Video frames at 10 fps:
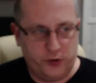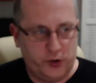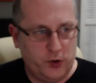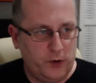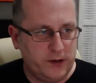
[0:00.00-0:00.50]

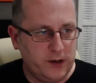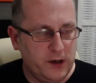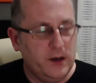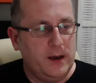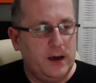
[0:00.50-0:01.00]
choice,
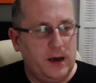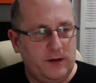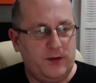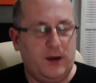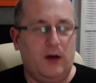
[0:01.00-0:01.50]
and
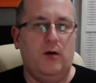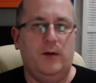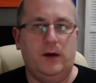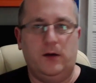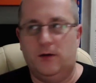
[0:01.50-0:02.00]
you think, "Oh
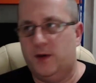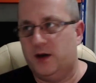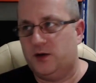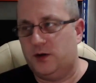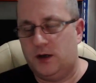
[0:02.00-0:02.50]
my God,
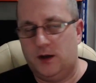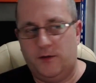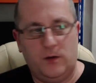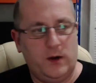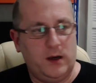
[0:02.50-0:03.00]
Matt's drinking
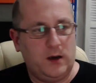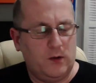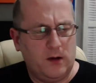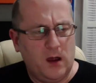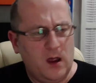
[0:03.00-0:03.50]
every week," or
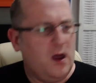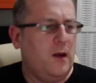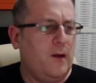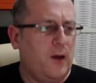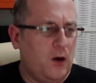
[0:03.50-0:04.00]
whatever.
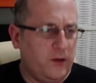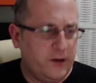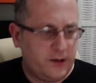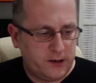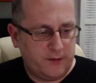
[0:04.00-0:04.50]
No,
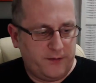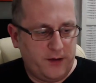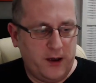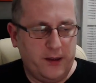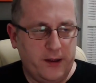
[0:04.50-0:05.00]
this is
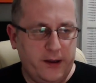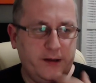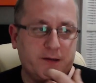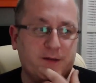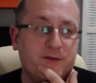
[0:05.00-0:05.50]

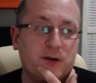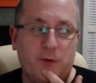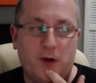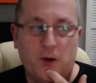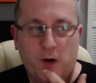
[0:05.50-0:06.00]
the first
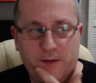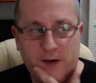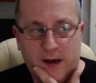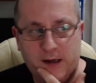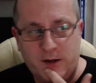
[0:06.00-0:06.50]
bottle of wine I've
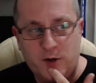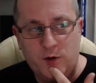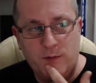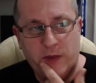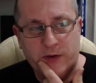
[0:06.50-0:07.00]
had in
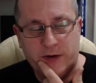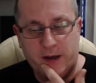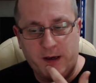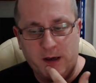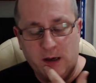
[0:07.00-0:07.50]
2 months, I
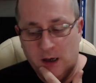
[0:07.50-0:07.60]
think.